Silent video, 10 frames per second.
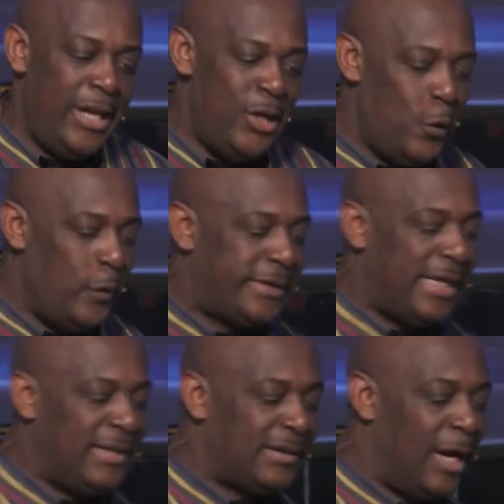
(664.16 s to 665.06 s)

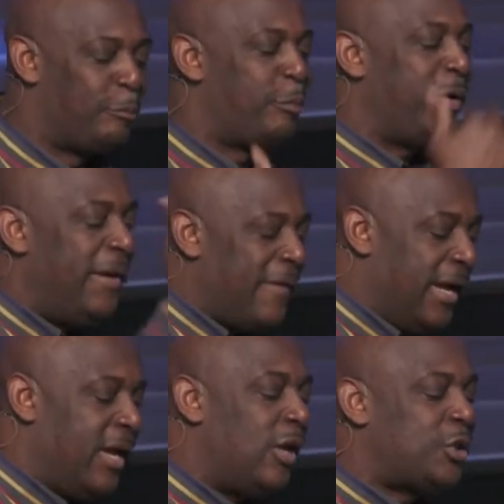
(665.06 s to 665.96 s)
uses a pre an
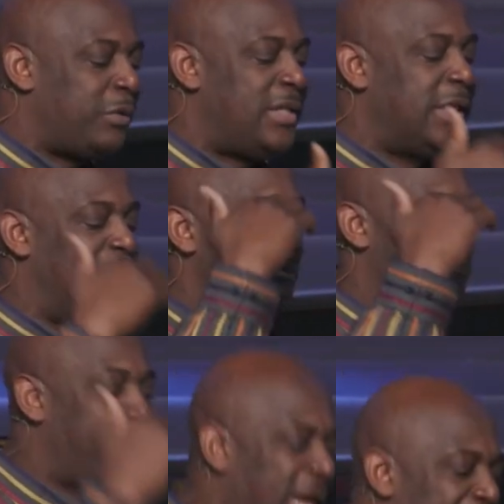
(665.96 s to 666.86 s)
illustration from a
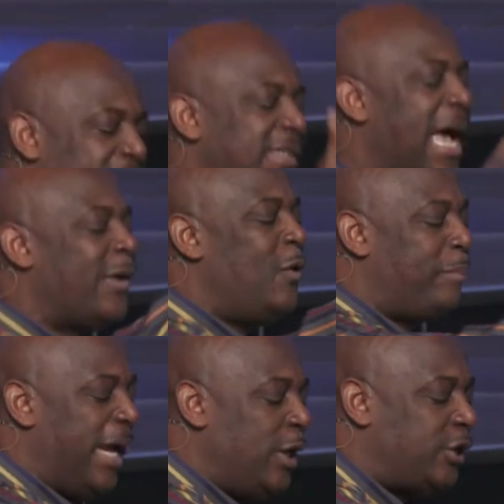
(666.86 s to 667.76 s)
previous
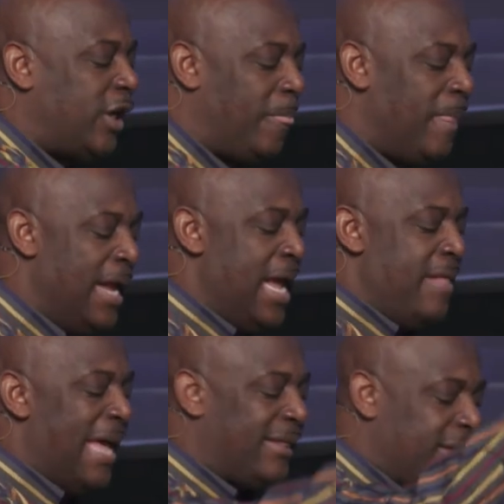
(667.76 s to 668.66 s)
occupation
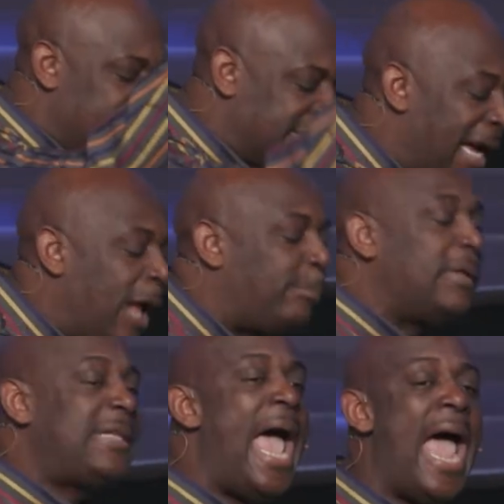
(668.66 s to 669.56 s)
that the
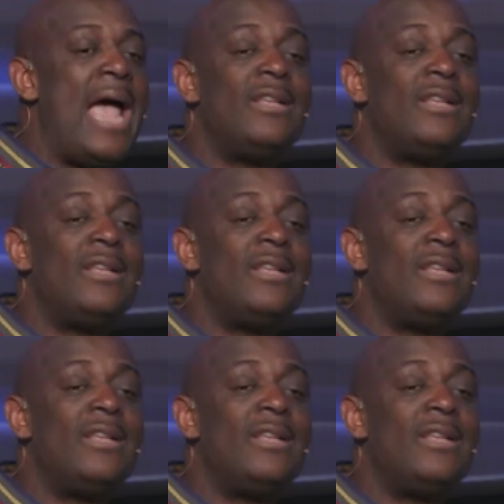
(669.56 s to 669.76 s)
disciples had